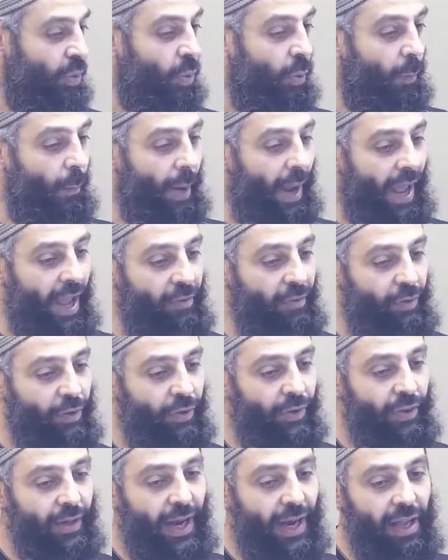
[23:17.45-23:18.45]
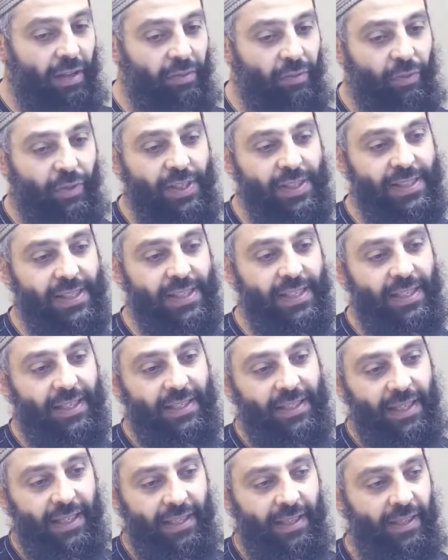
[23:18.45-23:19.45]
Whomever every single
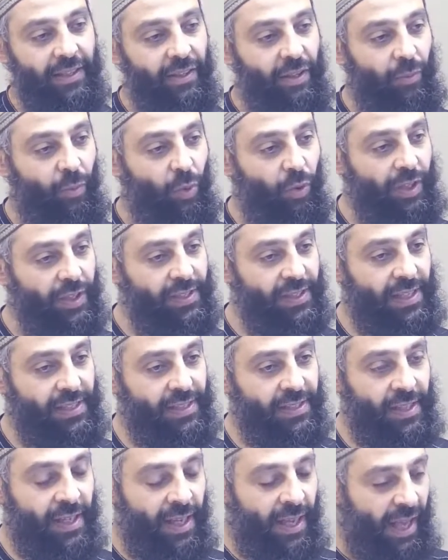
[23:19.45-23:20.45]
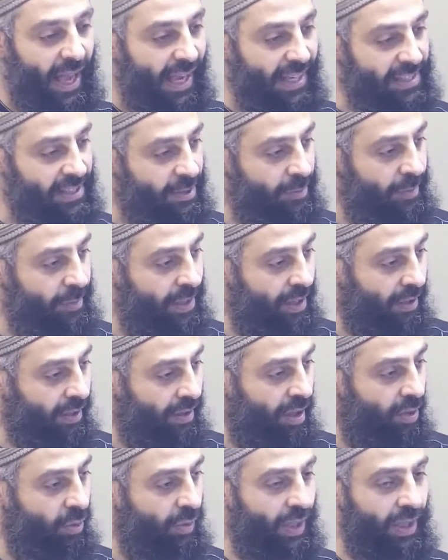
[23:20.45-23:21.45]
day in the morning says, Hasbi
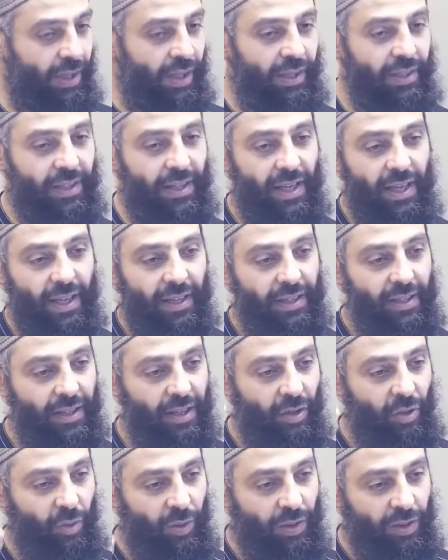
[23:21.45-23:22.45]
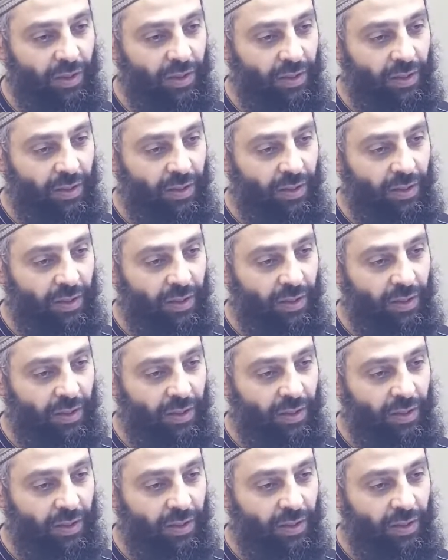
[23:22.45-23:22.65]
Allahu la ilaha illa huwa,